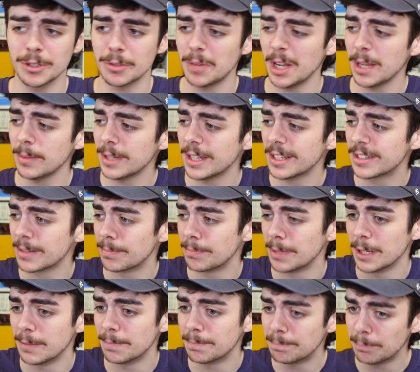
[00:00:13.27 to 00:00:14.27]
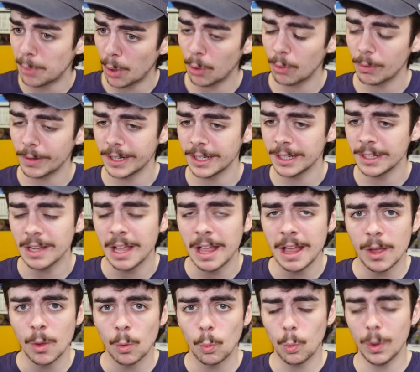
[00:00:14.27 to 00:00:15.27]
or maybe it's a bit boring.
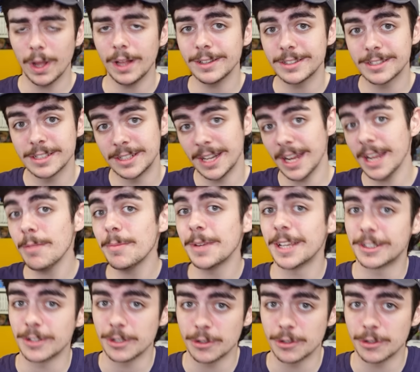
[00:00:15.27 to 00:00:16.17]
Well, today I'm here to